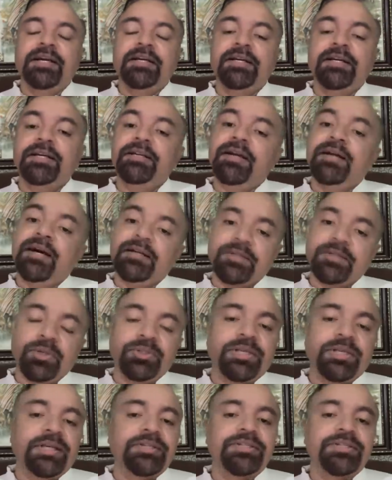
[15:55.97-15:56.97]
In our
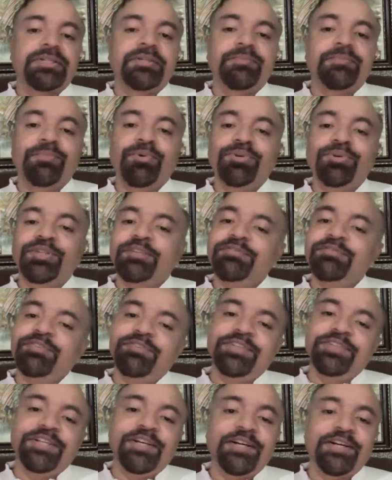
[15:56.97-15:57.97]
context, more than
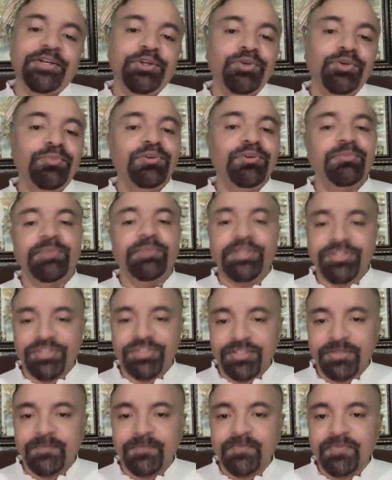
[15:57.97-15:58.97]
50 are human
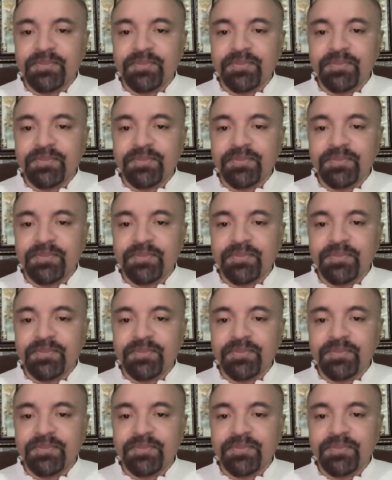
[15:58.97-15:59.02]
based.